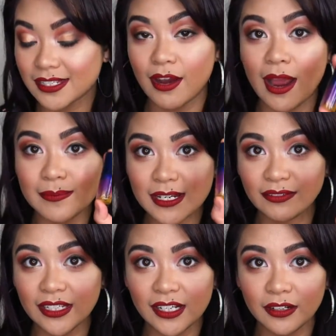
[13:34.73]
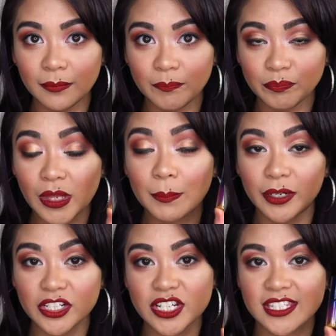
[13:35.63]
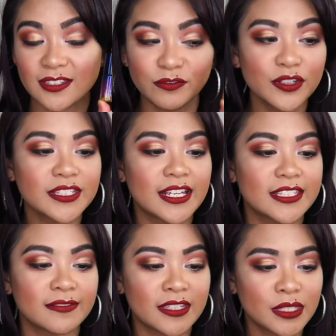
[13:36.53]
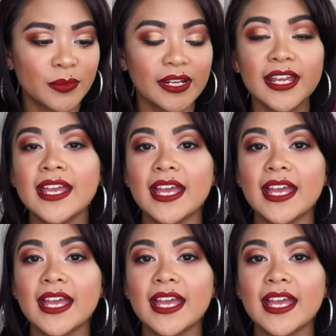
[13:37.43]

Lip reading: So I'm definitely gonna purchase the full size of this one.